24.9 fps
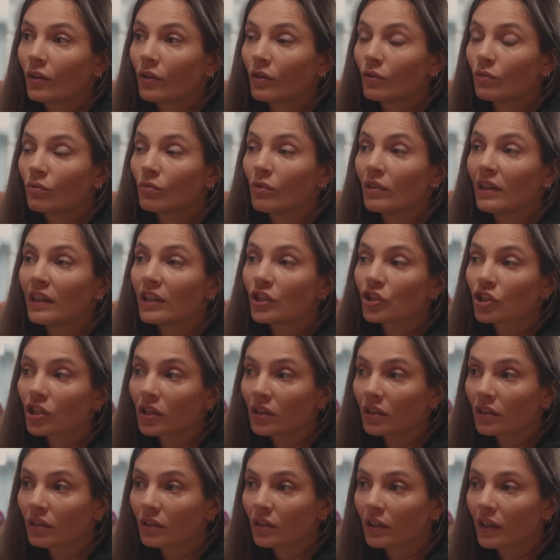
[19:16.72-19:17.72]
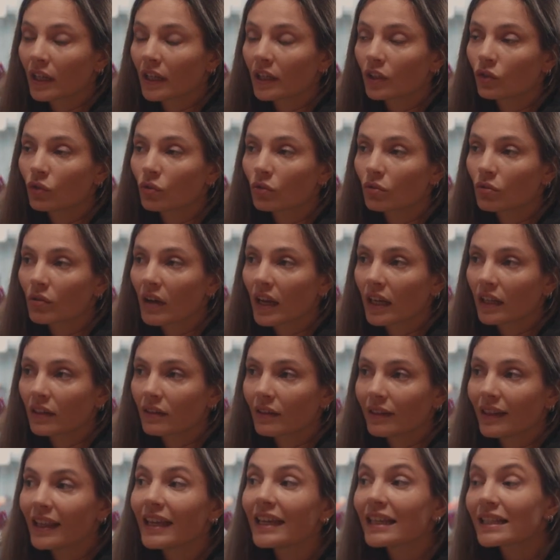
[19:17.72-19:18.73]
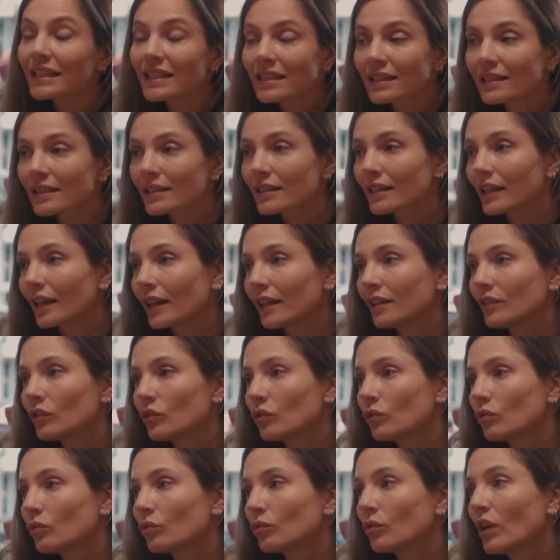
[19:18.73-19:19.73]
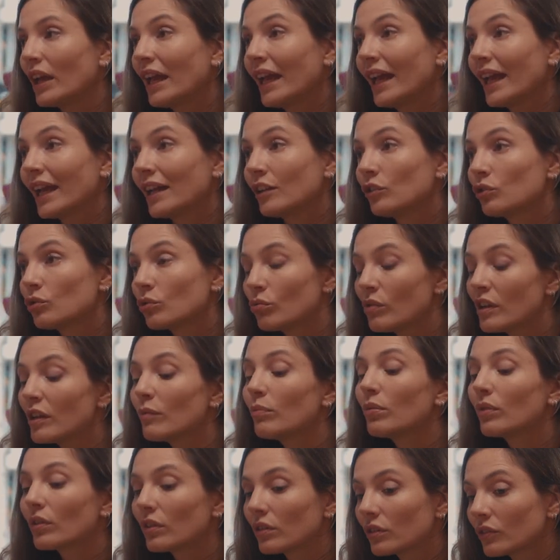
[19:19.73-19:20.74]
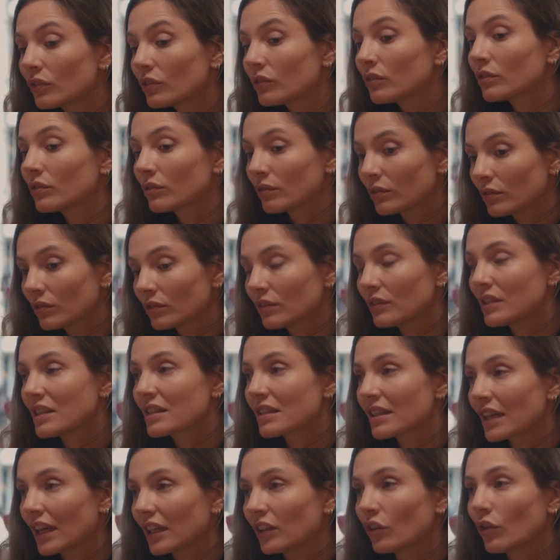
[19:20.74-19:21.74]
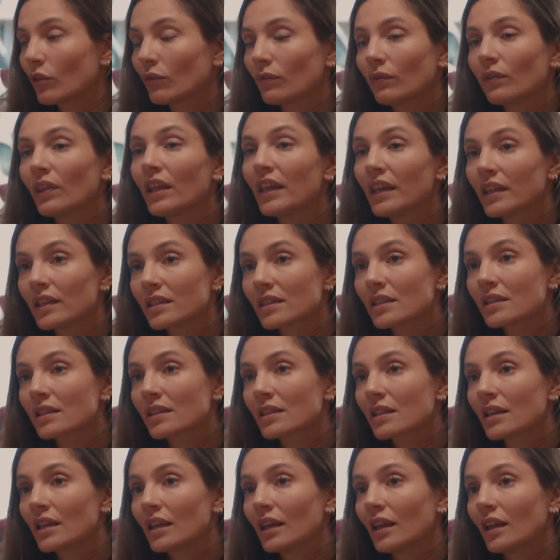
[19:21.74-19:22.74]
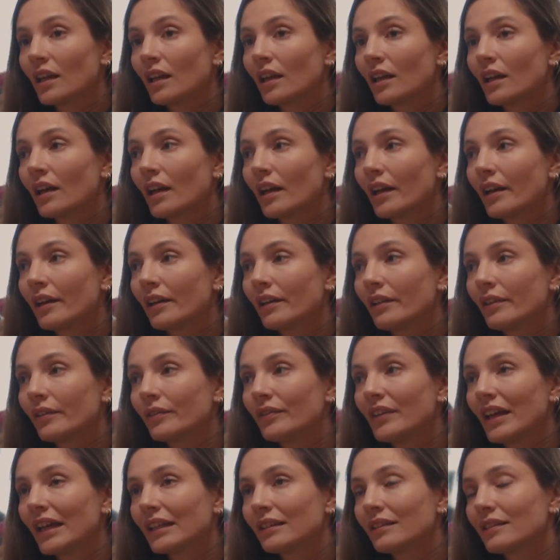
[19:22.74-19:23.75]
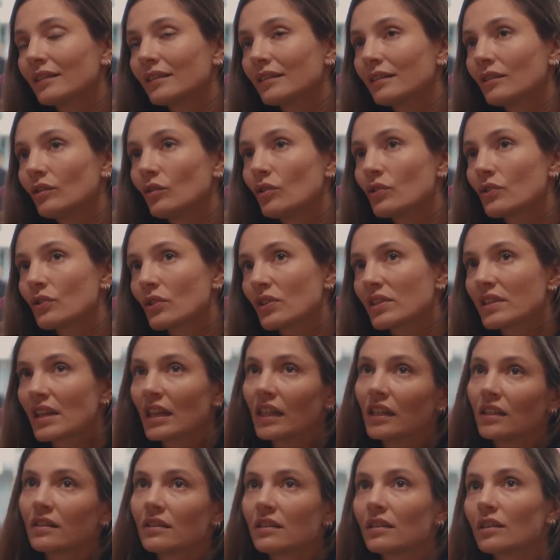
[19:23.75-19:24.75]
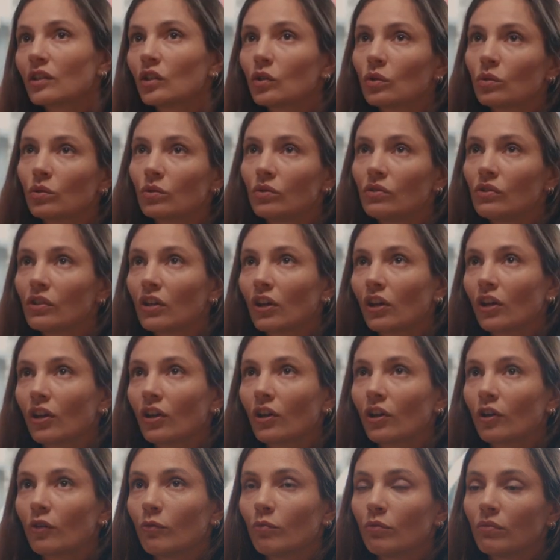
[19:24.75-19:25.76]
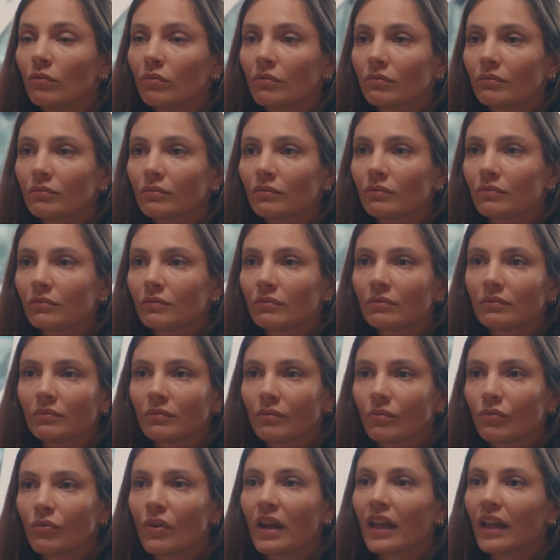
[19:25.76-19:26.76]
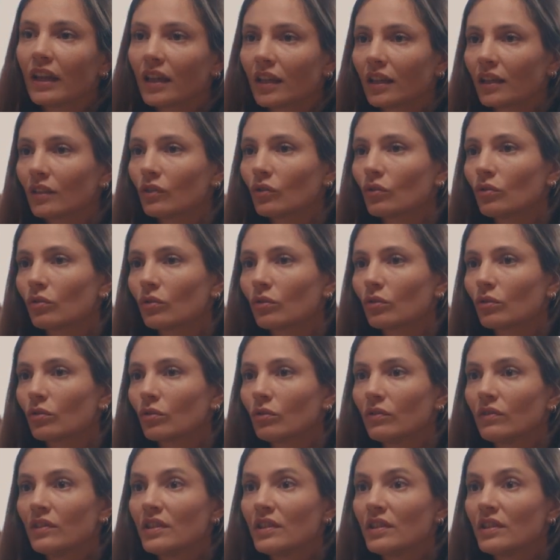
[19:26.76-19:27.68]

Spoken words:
relation, like to create links and to rebuild this kind of links that the society could break and could